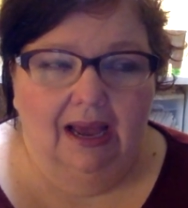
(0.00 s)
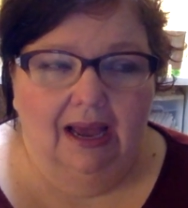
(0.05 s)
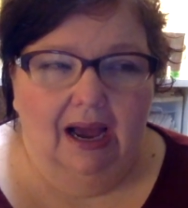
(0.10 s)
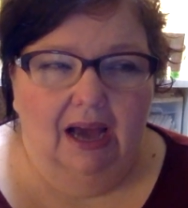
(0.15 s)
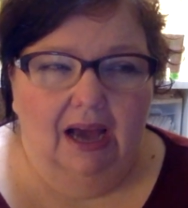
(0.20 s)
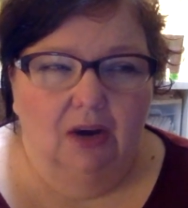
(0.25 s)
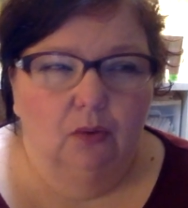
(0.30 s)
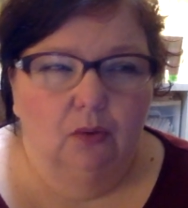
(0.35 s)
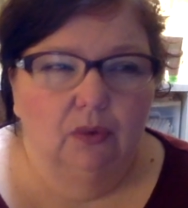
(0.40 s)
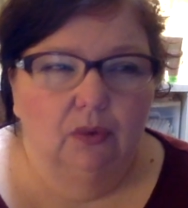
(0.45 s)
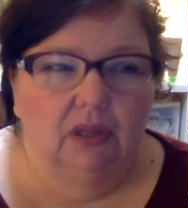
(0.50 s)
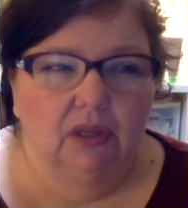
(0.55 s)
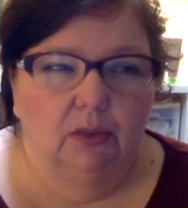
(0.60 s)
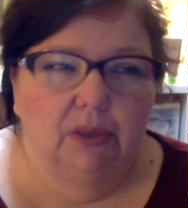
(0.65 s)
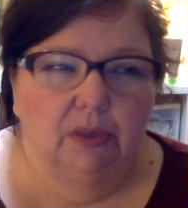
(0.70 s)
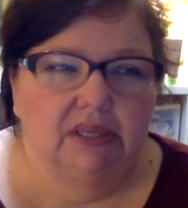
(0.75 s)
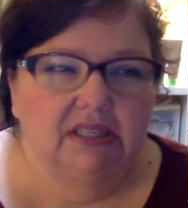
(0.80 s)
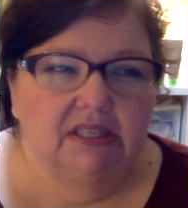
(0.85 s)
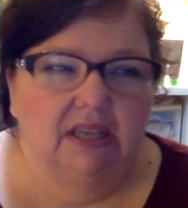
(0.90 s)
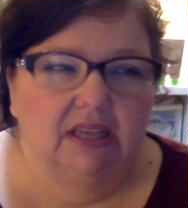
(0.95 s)
I don't really want
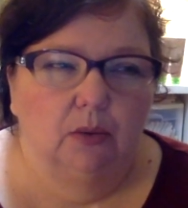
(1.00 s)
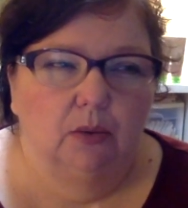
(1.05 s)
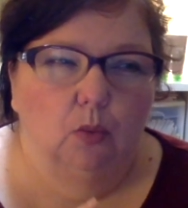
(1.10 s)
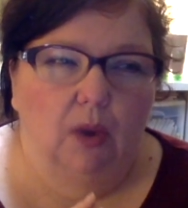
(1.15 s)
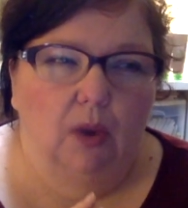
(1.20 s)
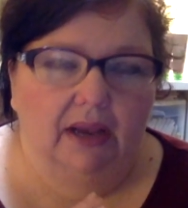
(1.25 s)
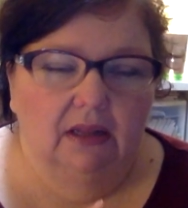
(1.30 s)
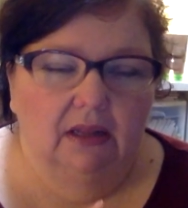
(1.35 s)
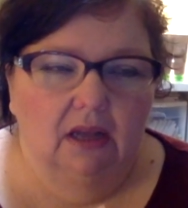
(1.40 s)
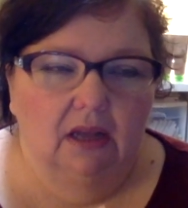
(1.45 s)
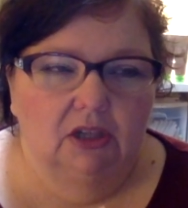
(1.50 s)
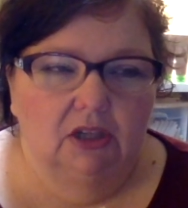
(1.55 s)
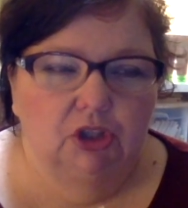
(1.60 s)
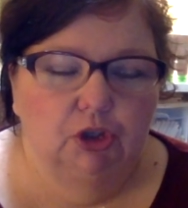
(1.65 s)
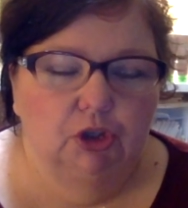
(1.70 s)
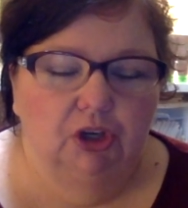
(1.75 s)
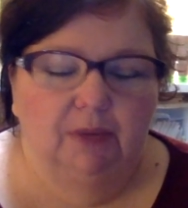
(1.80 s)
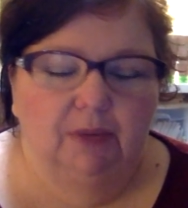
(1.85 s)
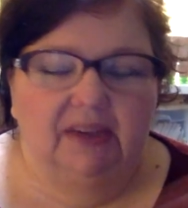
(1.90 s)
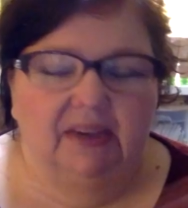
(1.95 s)
to say weight loss
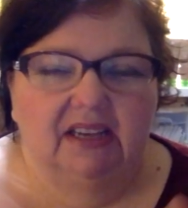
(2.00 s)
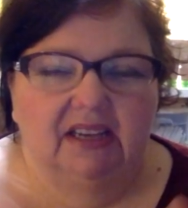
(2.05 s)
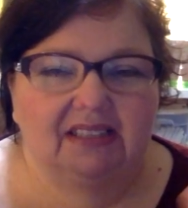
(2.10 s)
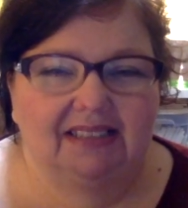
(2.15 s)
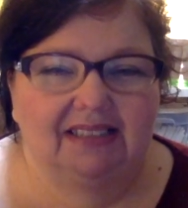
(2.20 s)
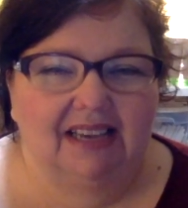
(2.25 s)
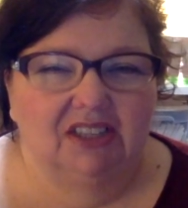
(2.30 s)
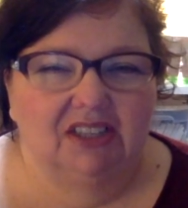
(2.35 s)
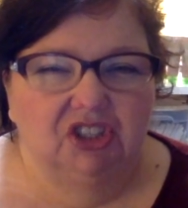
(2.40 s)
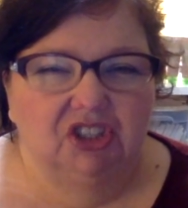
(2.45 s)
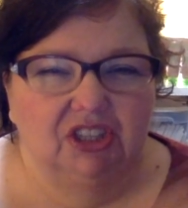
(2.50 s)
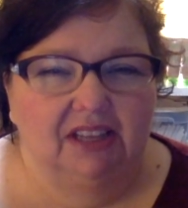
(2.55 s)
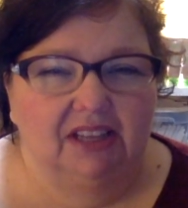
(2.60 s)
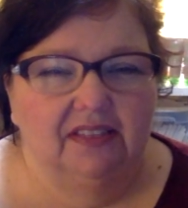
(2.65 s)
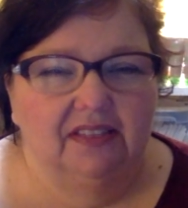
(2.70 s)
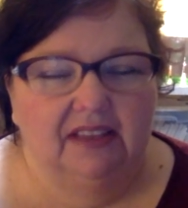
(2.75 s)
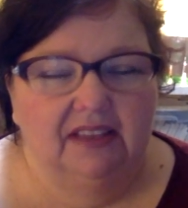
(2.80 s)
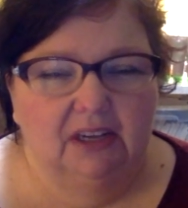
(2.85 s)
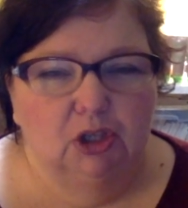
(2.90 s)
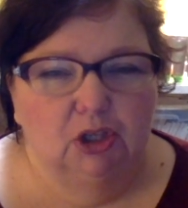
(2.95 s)
journey because yes, she
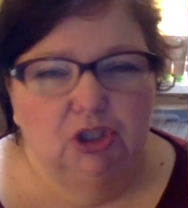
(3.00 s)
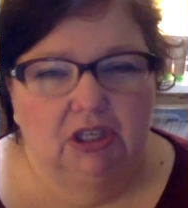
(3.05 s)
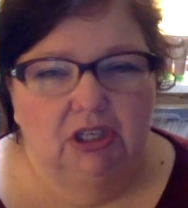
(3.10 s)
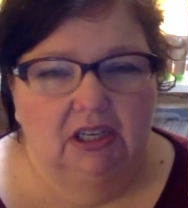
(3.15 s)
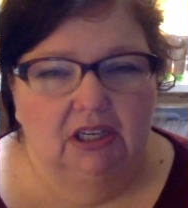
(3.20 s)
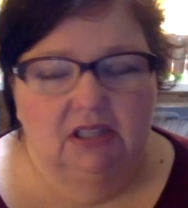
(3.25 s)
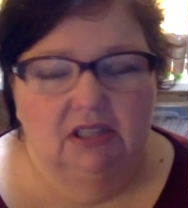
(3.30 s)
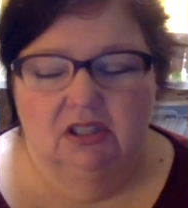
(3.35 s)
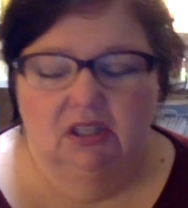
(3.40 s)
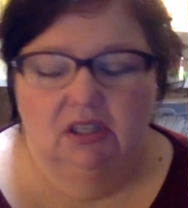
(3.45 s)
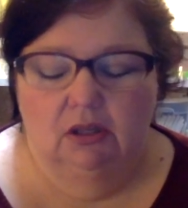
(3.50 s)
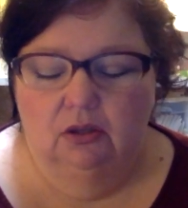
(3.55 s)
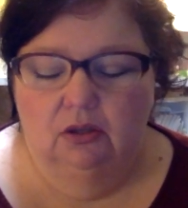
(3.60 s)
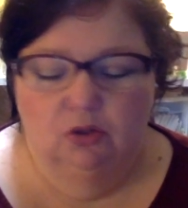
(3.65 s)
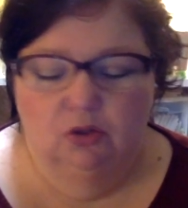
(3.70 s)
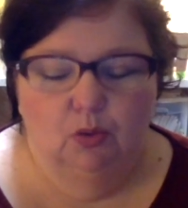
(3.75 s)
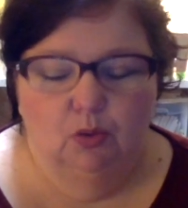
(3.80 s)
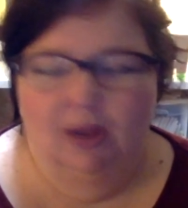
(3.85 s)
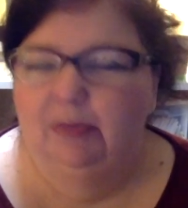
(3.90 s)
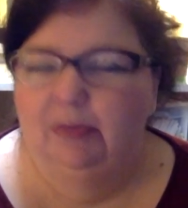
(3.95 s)
thinks she needs to
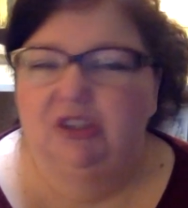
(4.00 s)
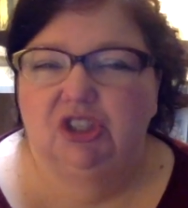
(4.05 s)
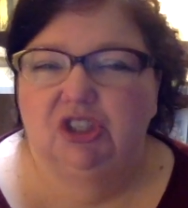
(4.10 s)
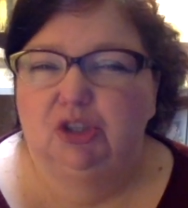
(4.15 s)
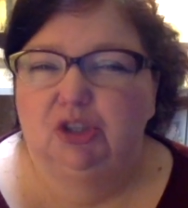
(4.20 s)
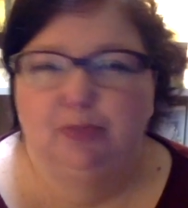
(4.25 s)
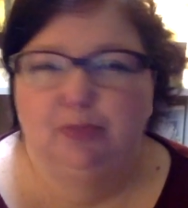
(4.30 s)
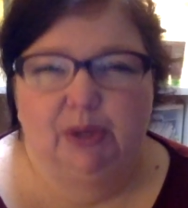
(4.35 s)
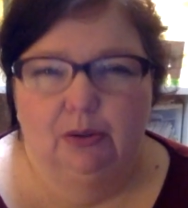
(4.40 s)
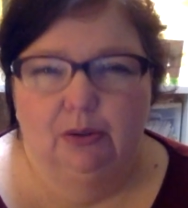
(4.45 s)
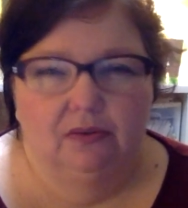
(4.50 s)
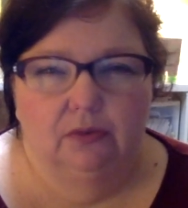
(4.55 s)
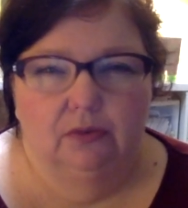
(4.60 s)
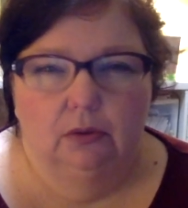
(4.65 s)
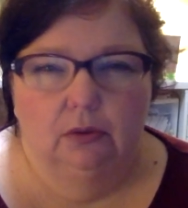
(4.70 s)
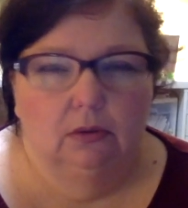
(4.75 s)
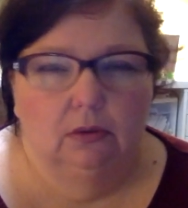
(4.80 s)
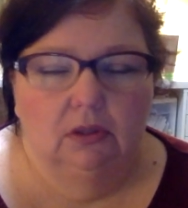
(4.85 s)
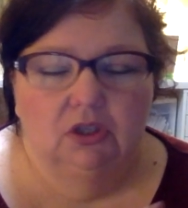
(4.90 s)
lose weight, but she's beautiful.